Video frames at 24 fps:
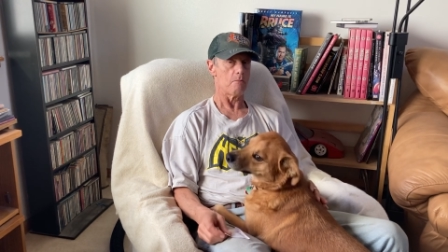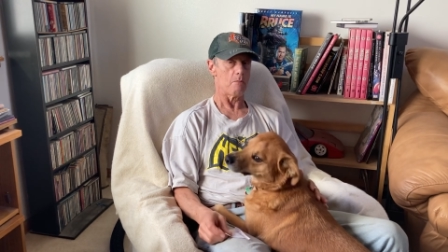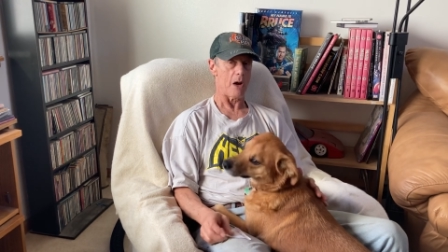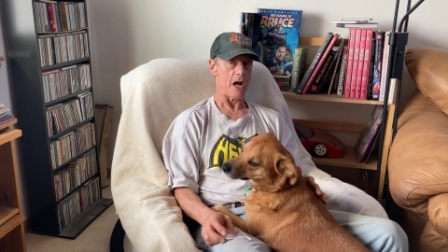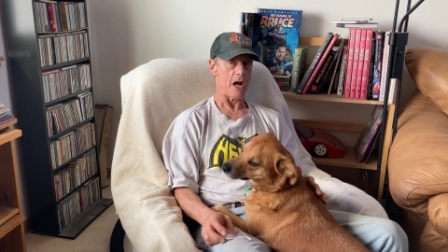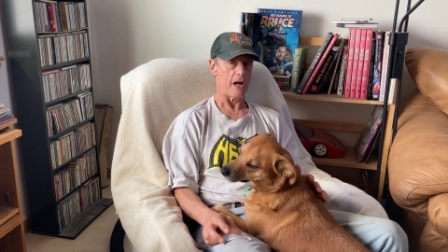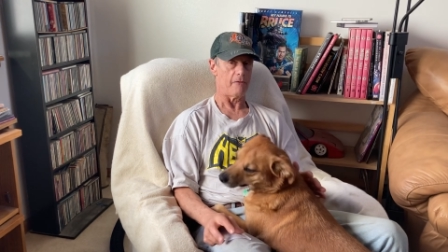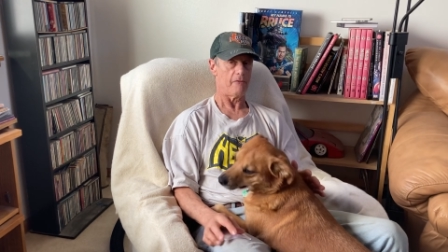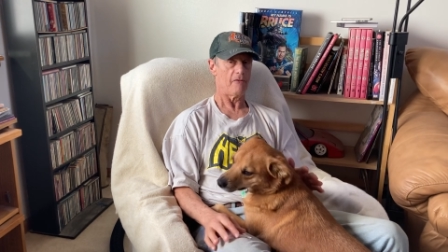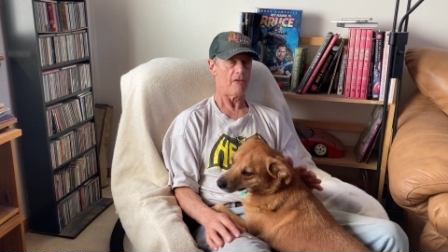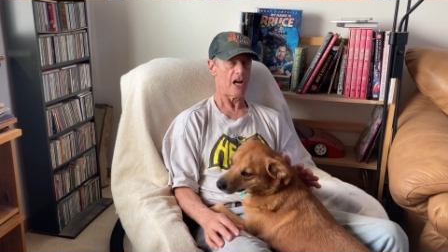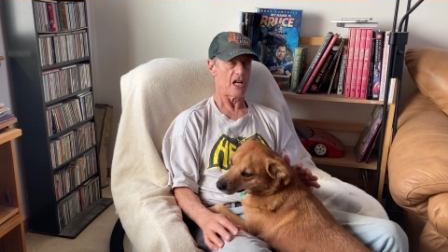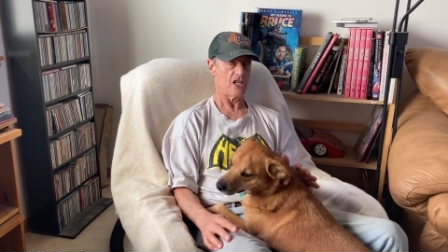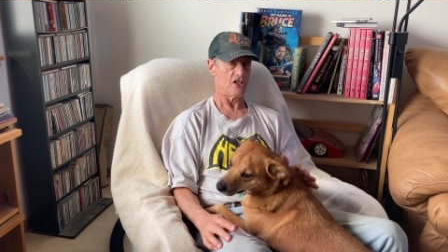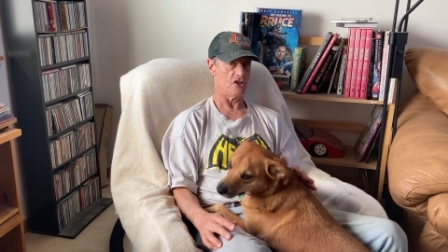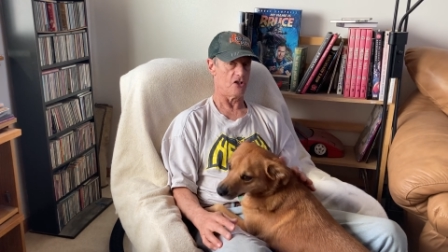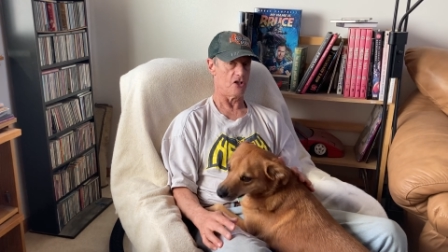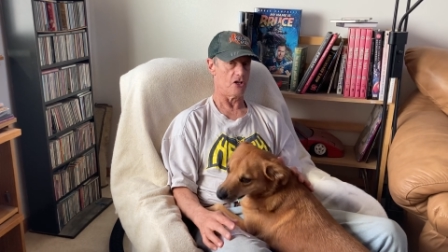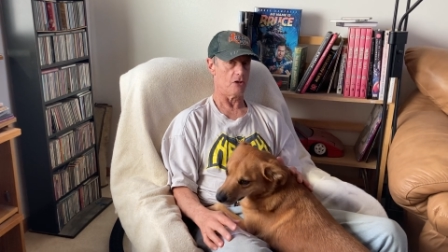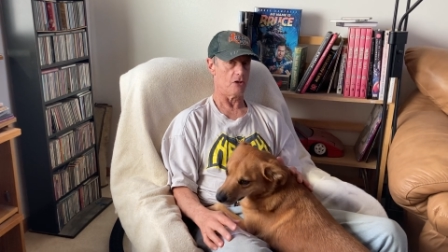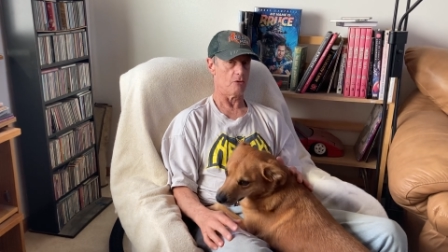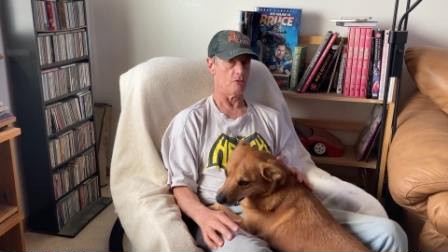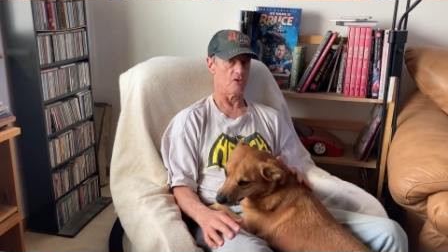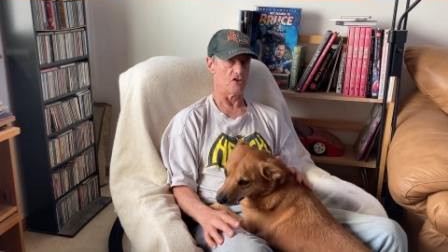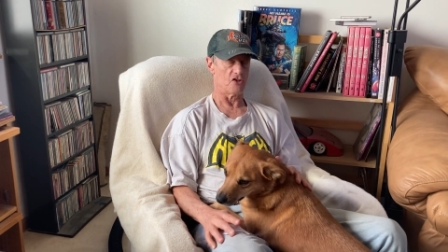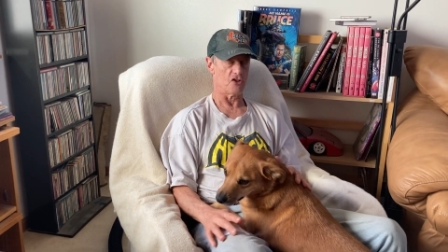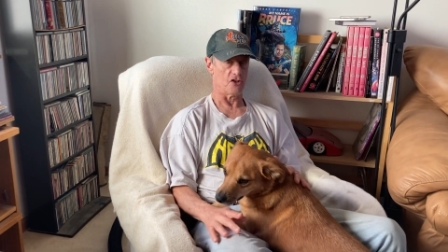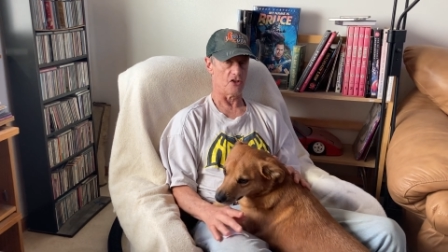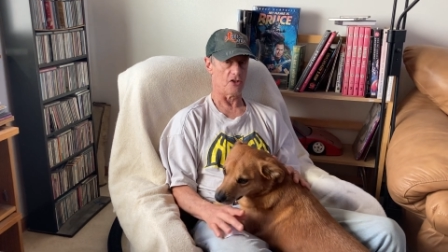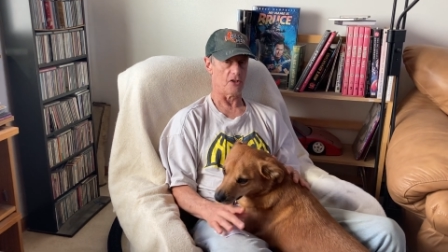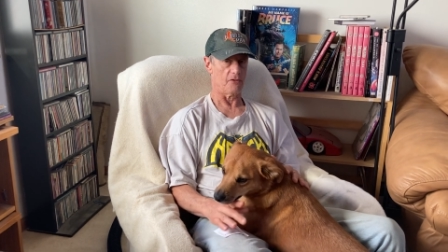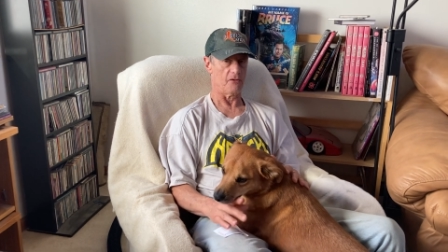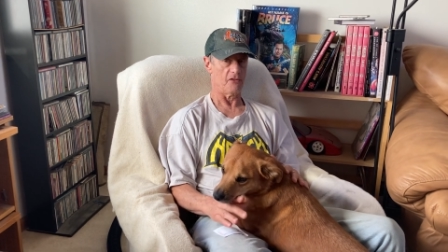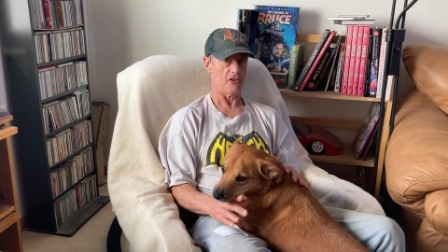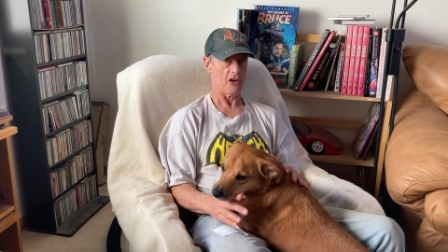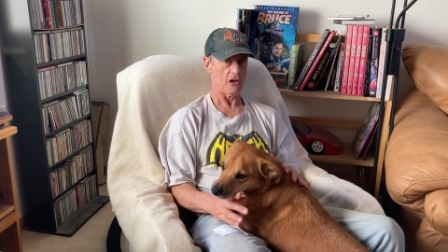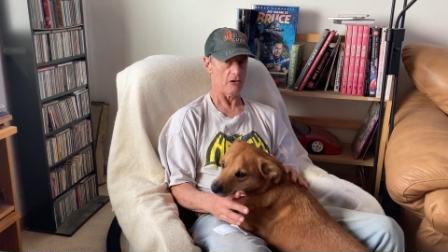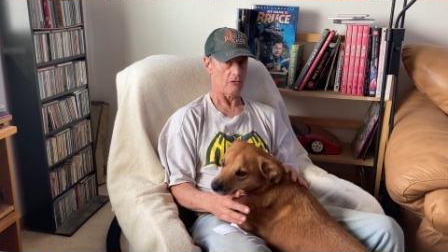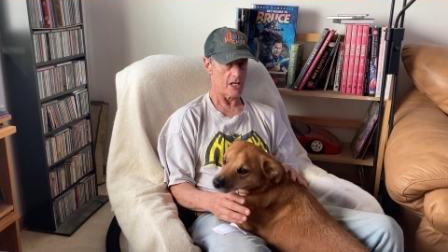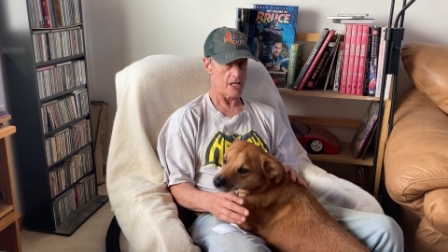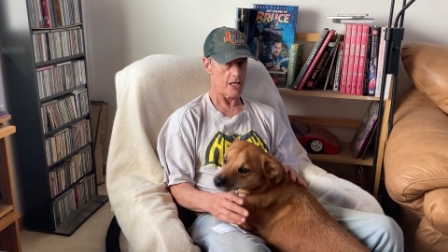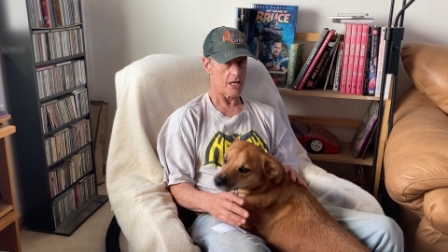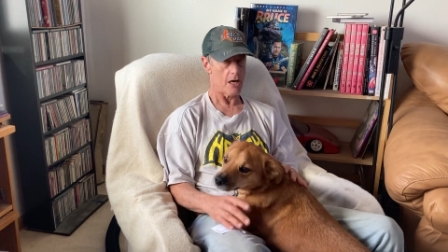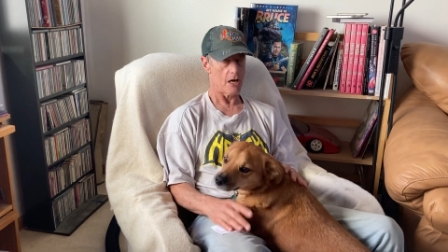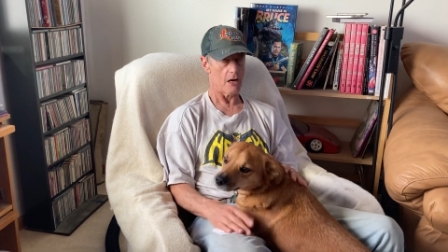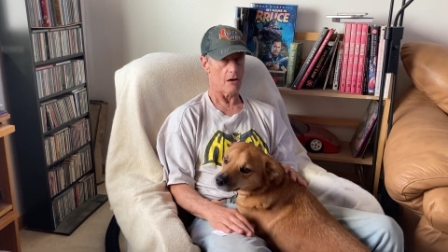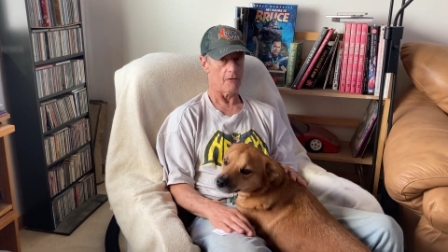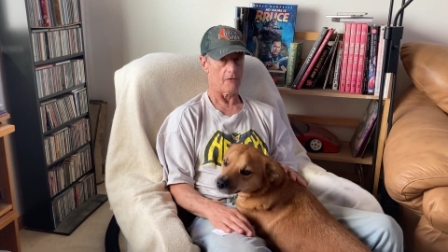my fight sequences very
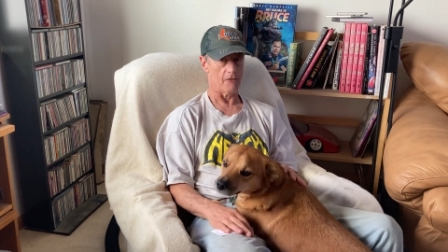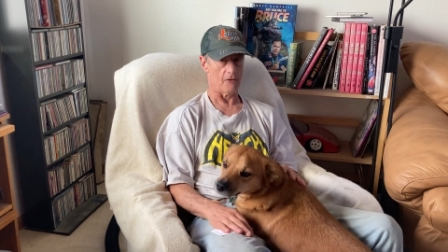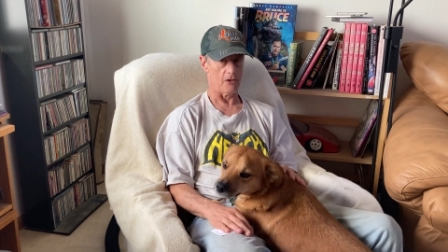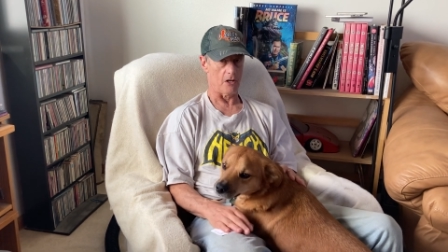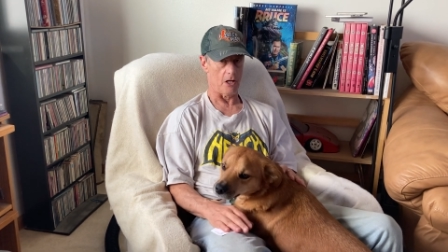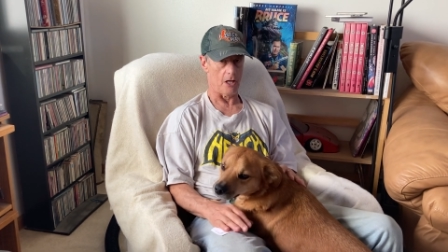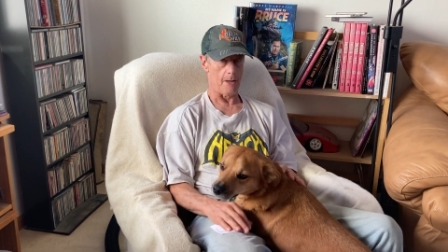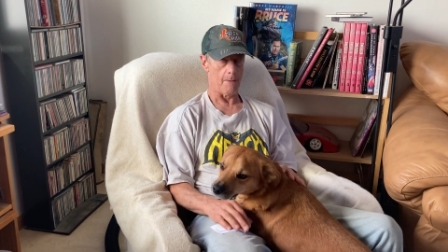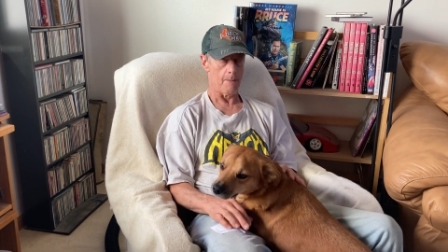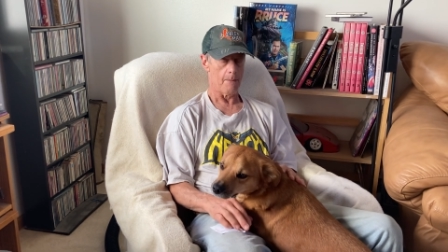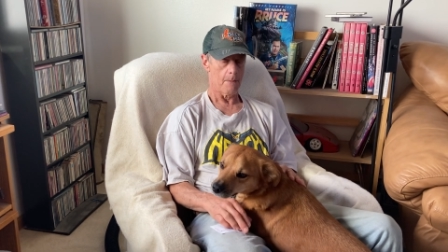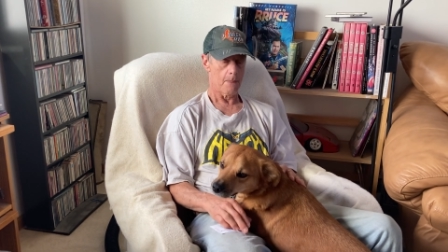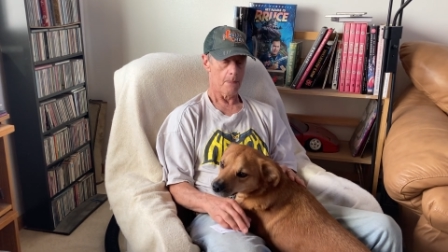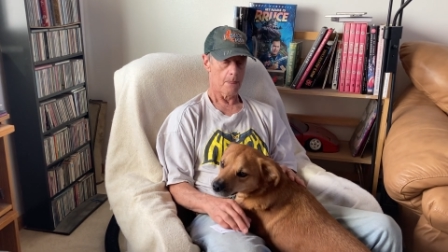carefully